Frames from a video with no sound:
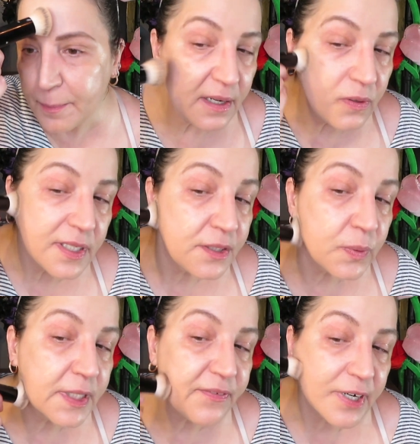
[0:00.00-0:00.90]
I know this
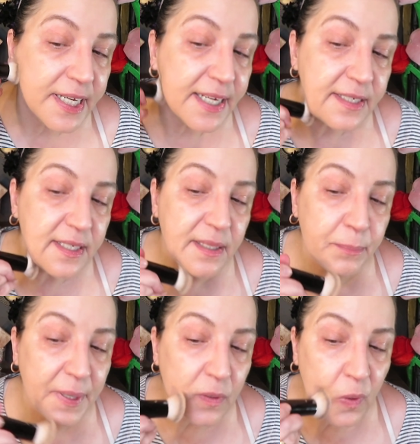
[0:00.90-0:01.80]
will never get to the
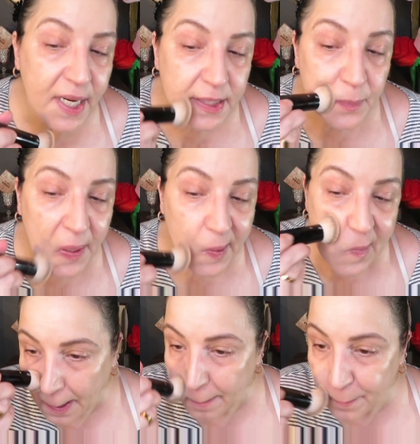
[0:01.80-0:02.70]
bigwigs, but
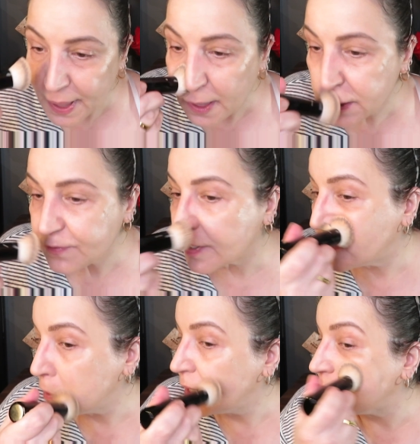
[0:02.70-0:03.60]
it'd be nice if it
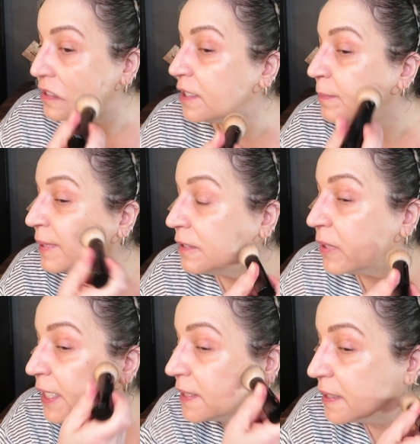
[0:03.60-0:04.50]
could get to the
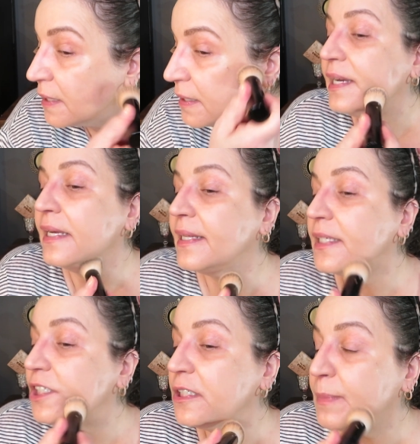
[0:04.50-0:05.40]
bigwigs. And
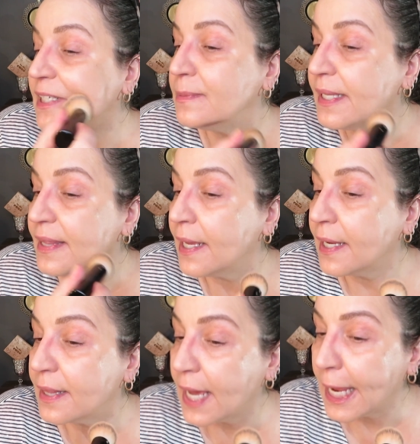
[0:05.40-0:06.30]
that just makes me
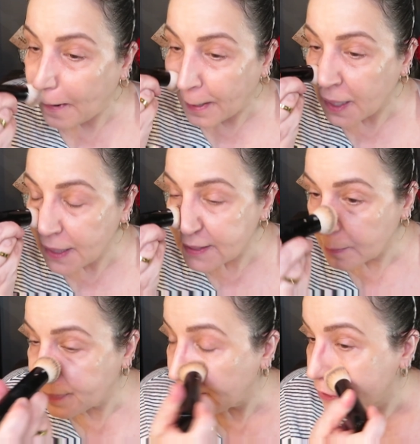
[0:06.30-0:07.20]
think that unless
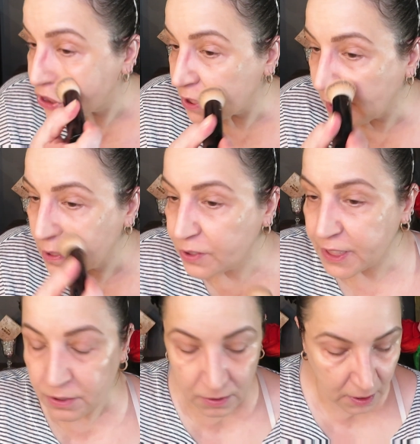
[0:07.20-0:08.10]
I'm buying Chanel or
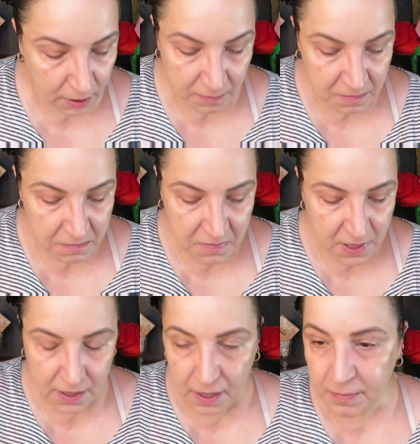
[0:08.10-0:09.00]
Dior,
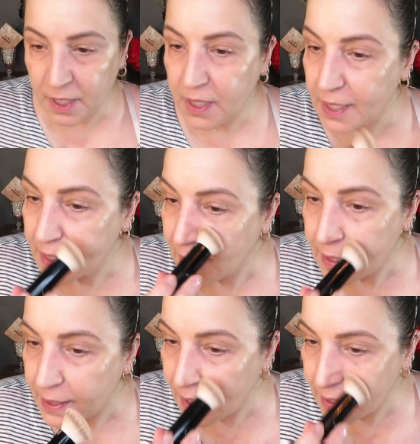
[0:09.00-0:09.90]
I'm not going to
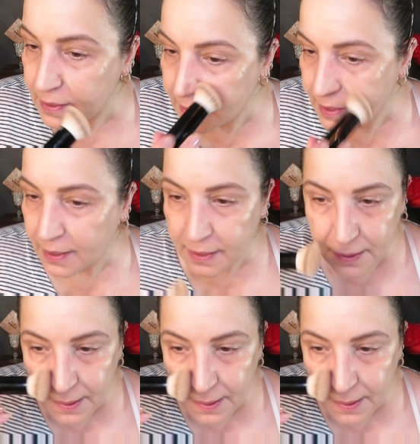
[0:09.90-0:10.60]
get it at